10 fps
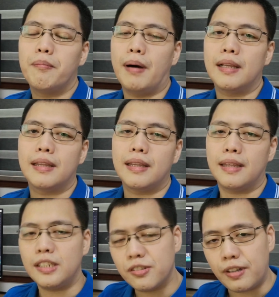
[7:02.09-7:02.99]
but
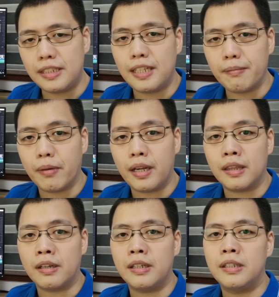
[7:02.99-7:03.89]
this FreeSync
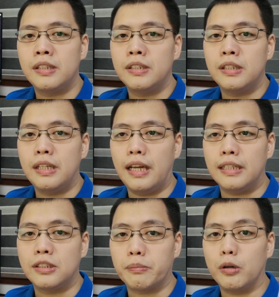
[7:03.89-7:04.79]
monitor
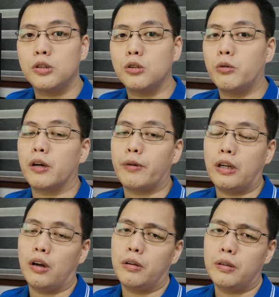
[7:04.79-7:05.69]
is supposed to work with,